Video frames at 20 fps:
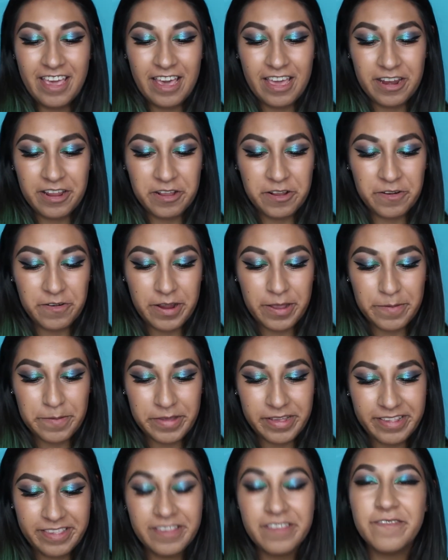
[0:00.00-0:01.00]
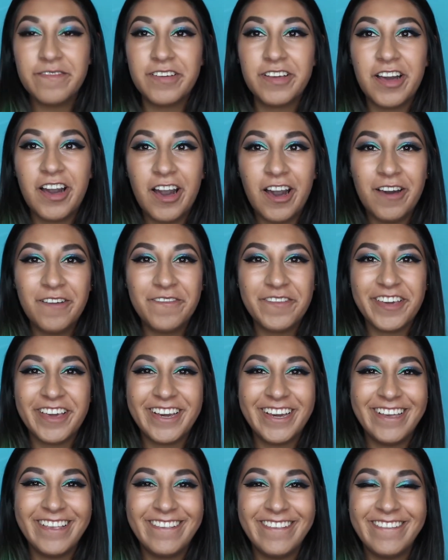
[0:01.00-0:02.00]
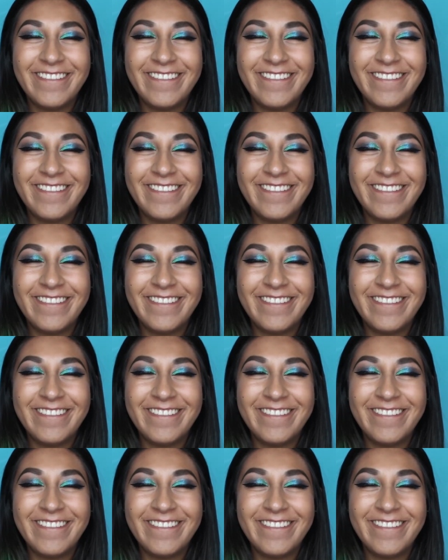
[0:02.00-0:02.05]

Had to grab myself a coffee because